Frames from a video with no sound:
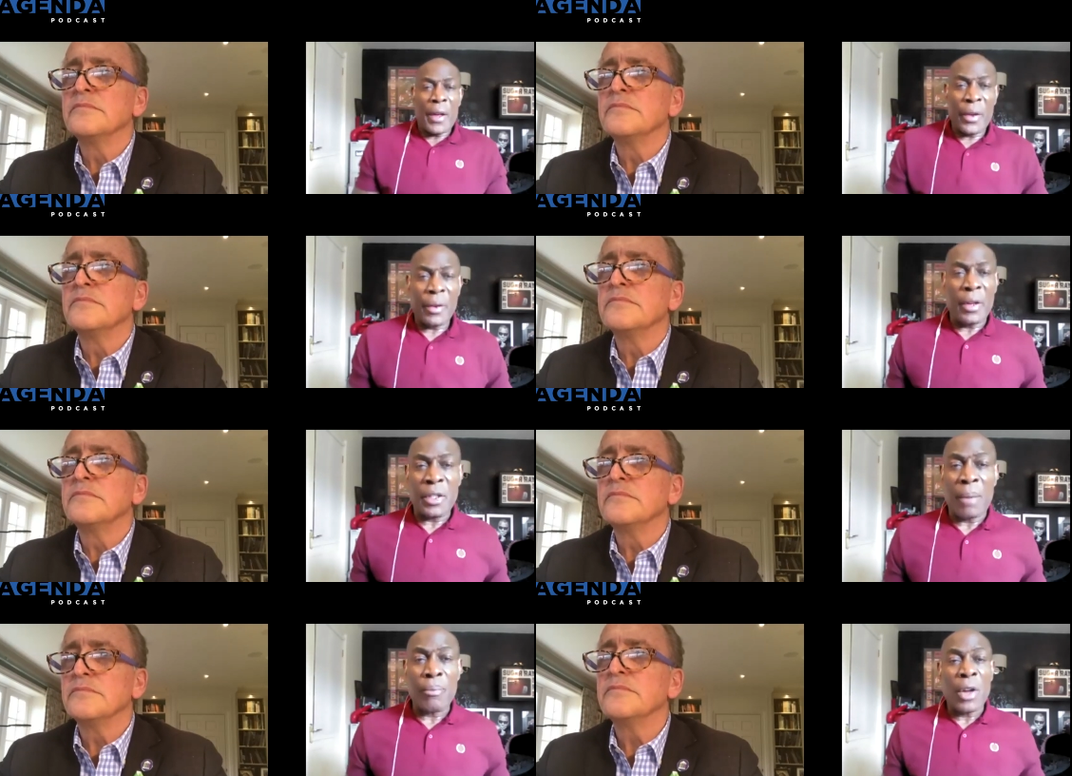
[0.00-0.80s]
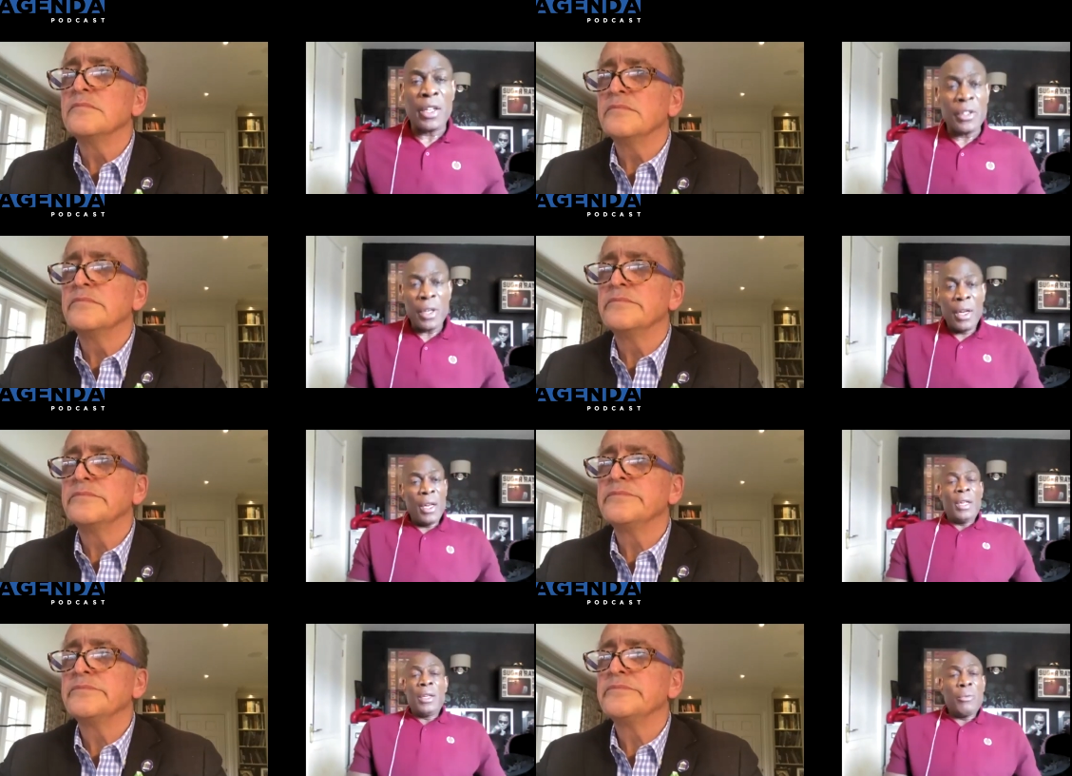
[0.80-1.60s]
Speaker 1: because sometimes
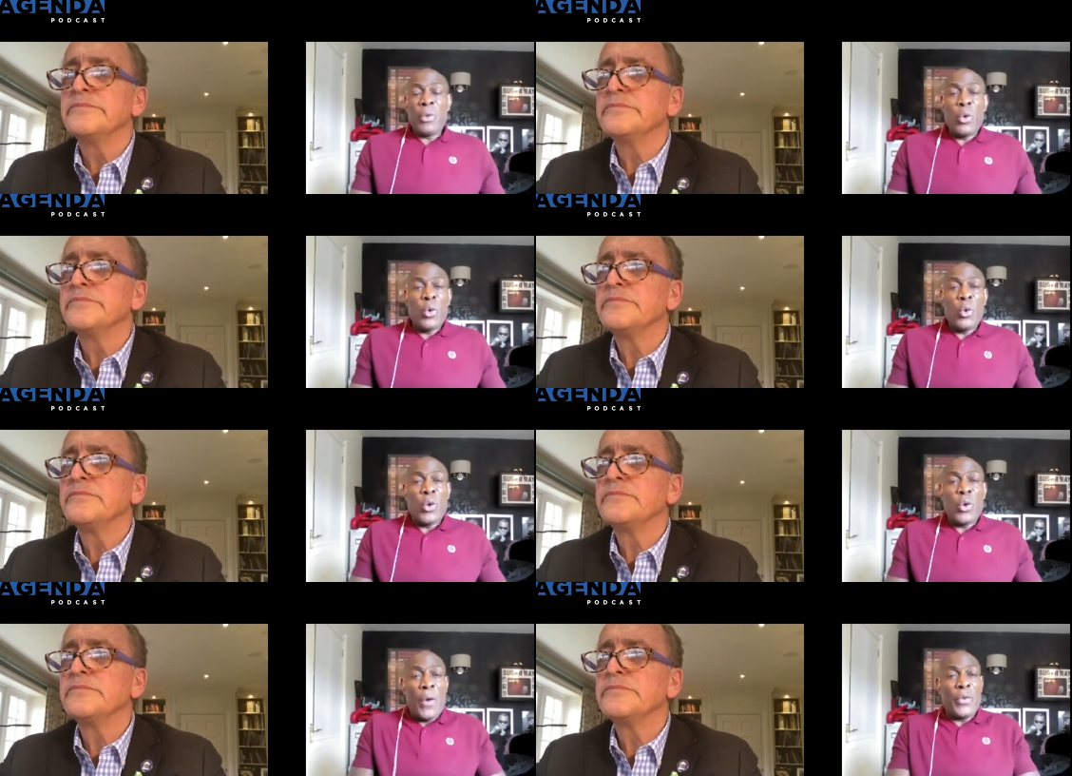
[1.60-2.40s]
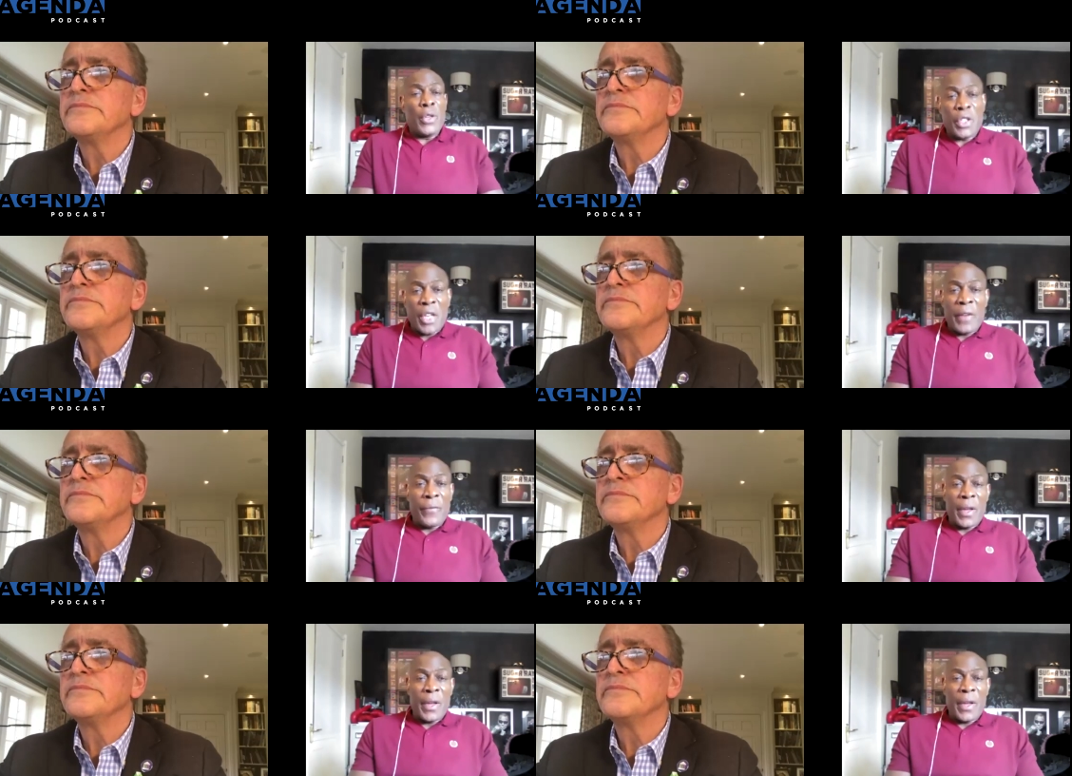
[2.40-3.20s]
we all go through the same
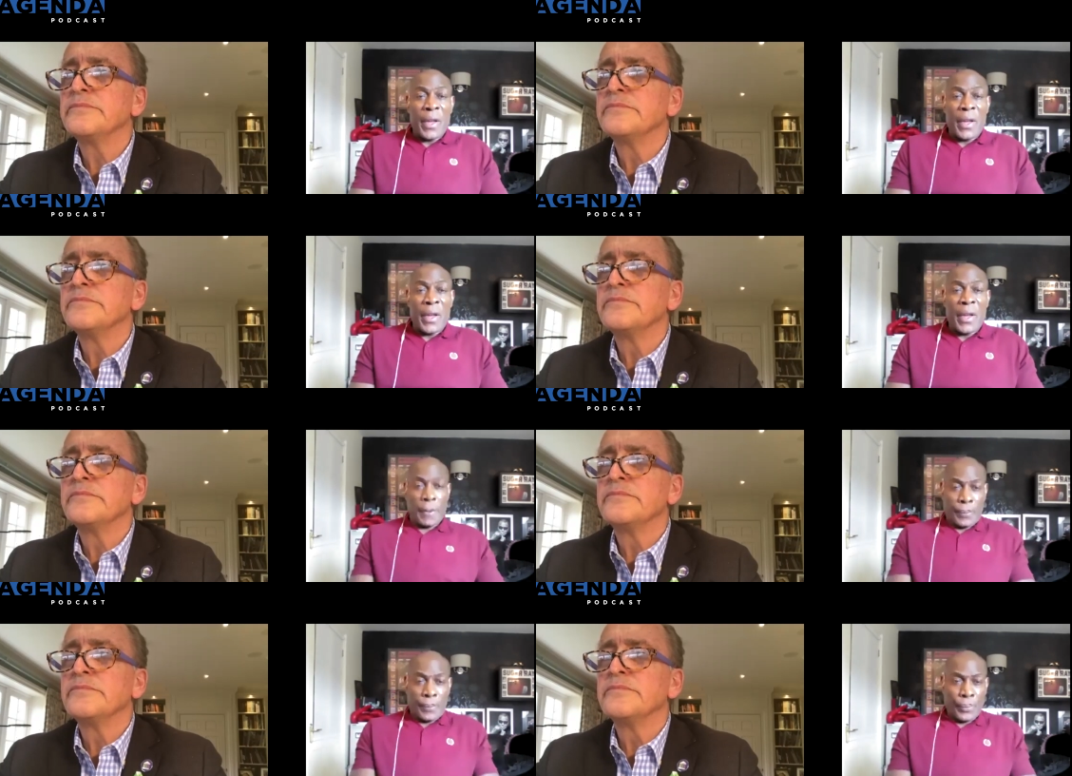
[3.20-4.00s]
thing. We are the human.